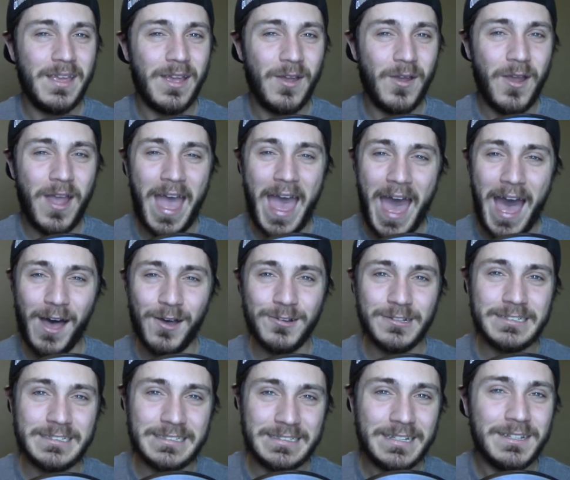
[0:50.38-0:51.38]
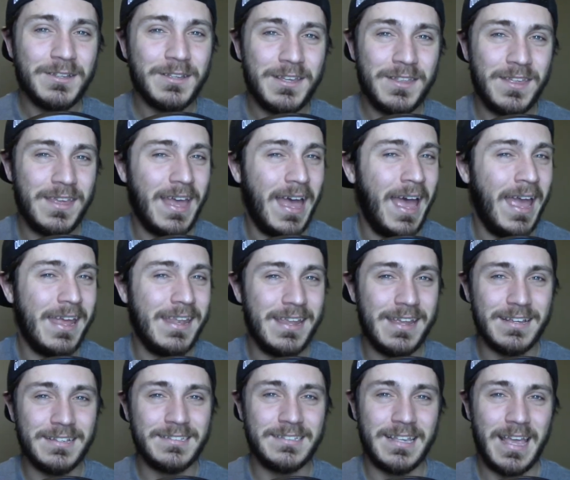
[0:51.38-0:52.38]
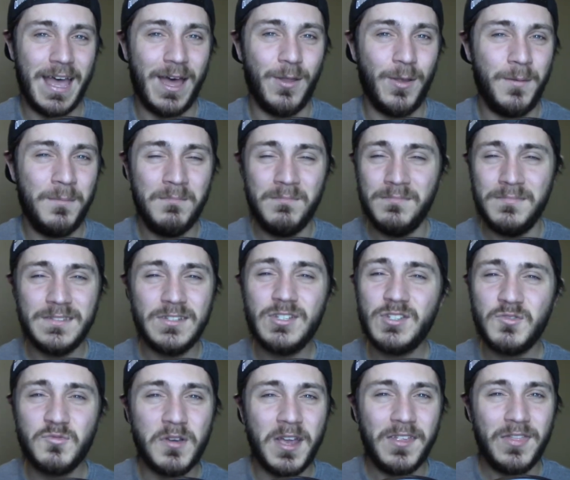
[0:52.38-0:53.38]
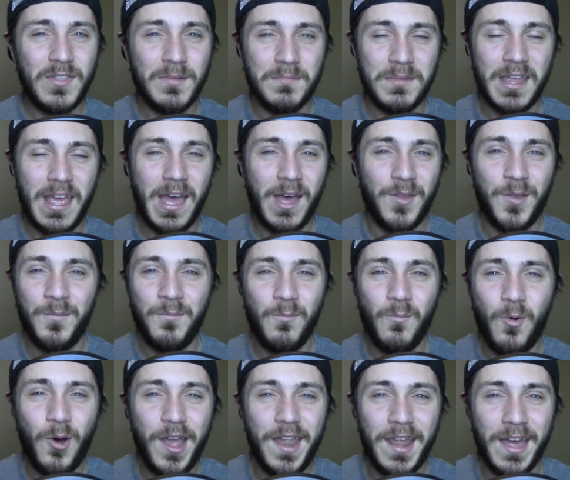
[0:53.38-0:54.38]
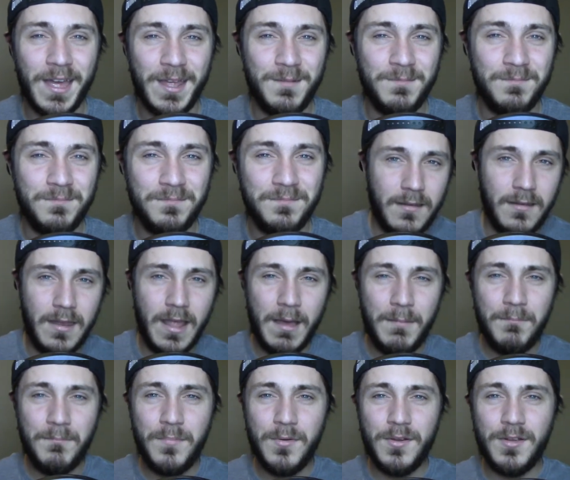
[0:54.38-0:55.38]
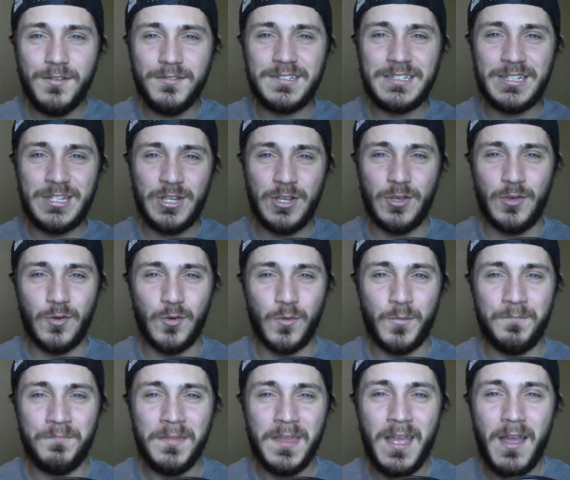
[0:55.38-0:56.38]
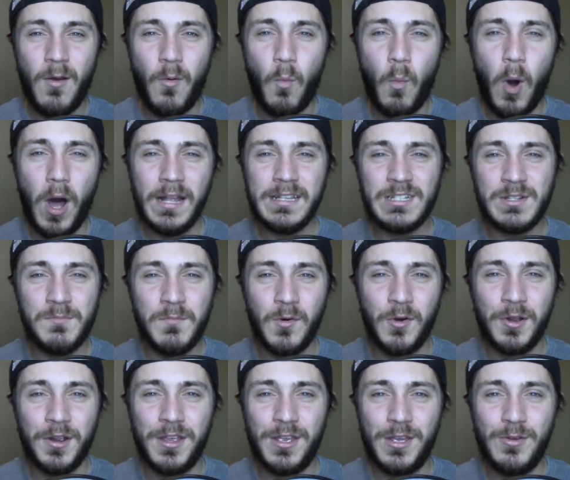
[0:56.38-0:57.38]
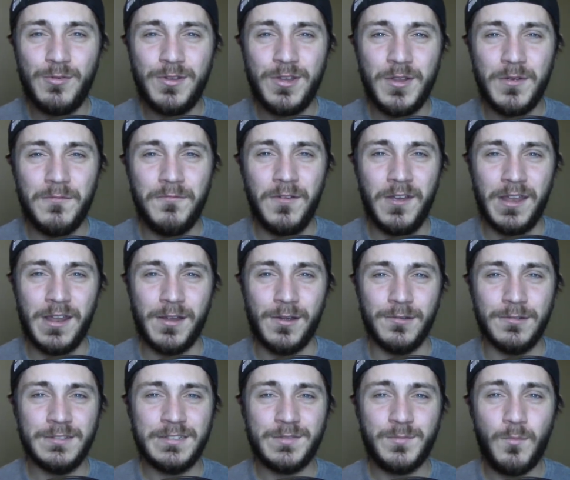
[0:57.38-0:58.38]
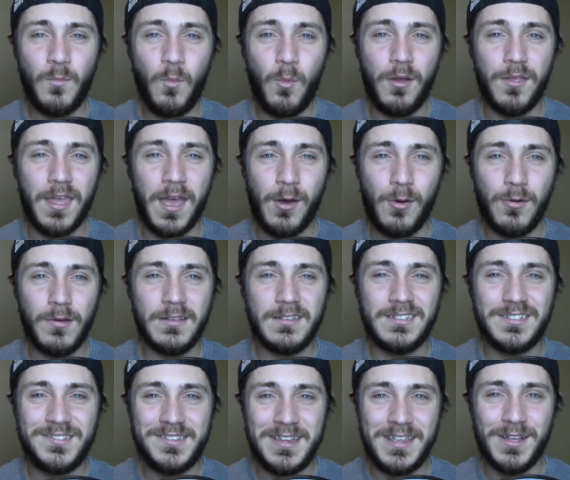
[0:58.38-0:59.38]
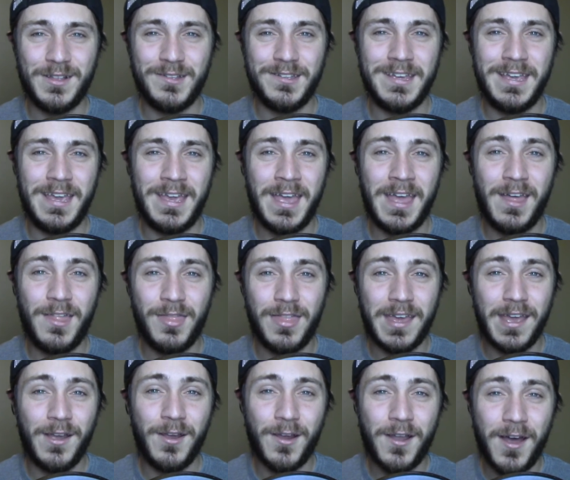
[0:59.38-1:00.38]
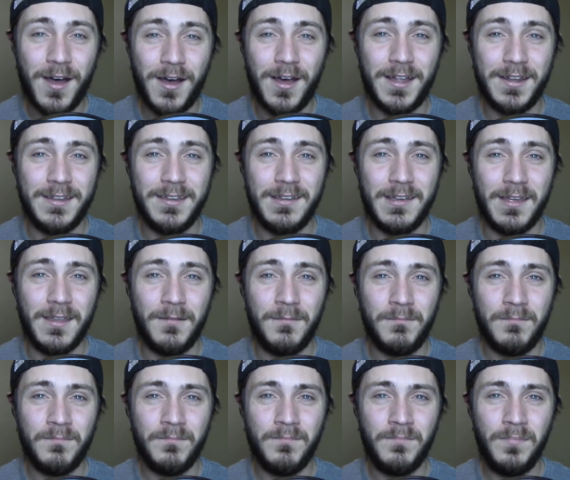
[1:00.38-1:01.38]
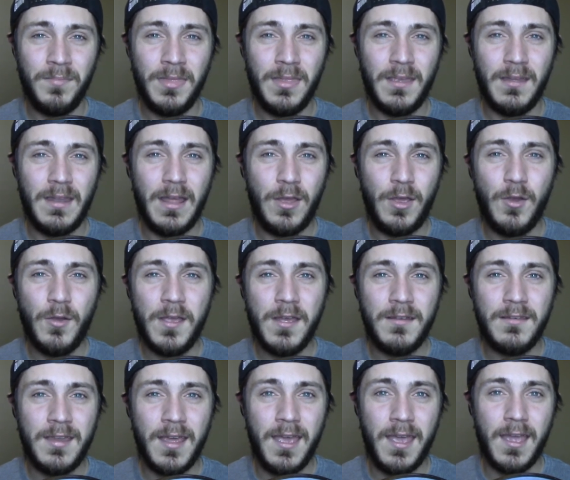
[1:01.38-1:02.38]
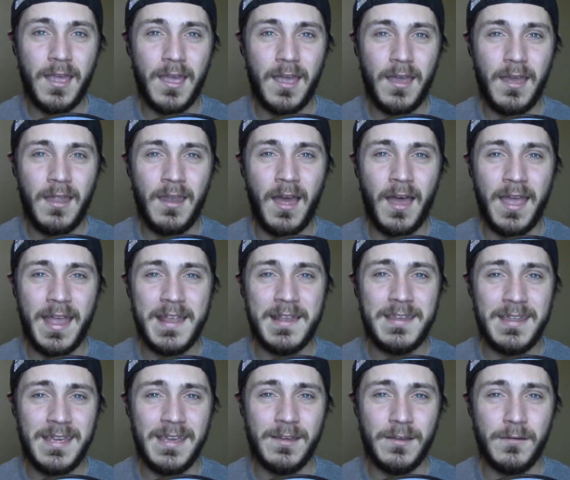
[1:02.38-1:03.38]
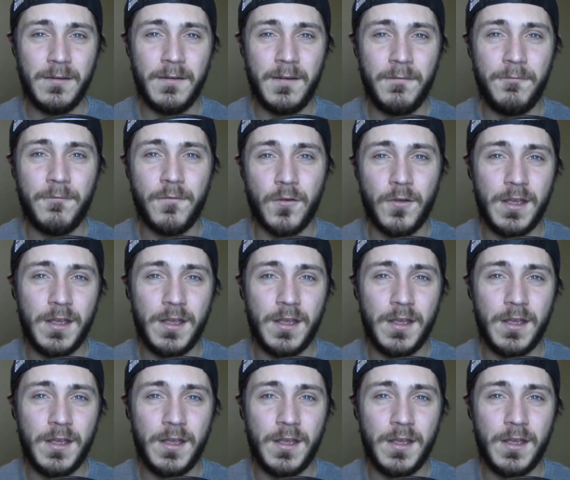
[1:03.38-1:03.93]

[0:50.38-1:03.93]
or how silly the ideas sound, just write them down. Why not? Number two, watch more YouTube videos without stealing their content. Now you can take an idea for